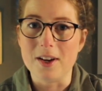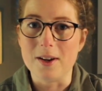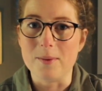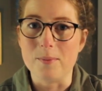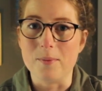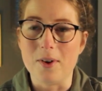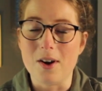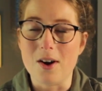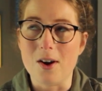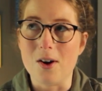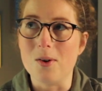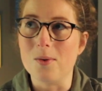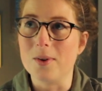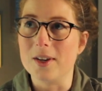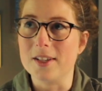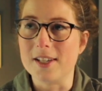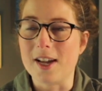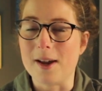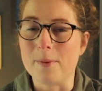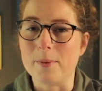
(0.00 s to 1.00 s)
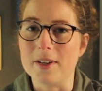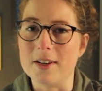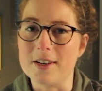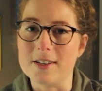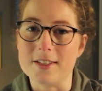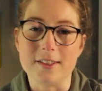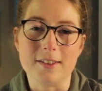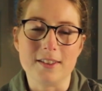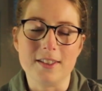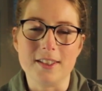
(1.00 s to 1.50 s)
I'm always happy
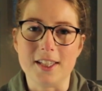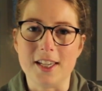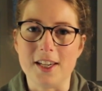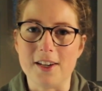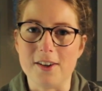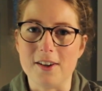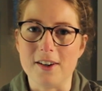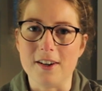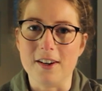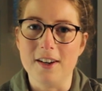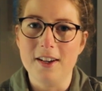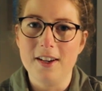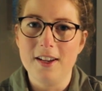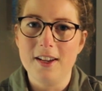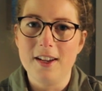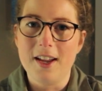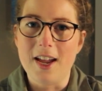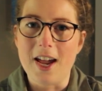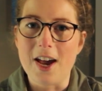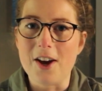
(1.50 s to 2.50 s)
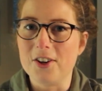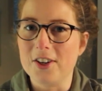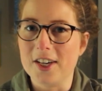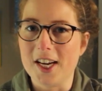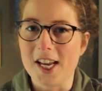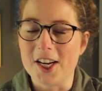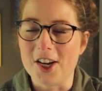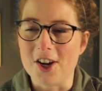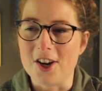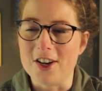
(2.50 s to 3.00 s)
to hear how you're
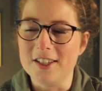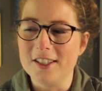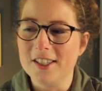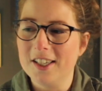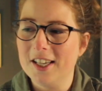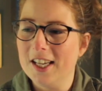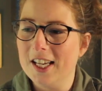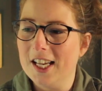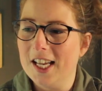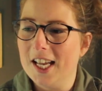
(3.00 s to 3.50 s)
getting on.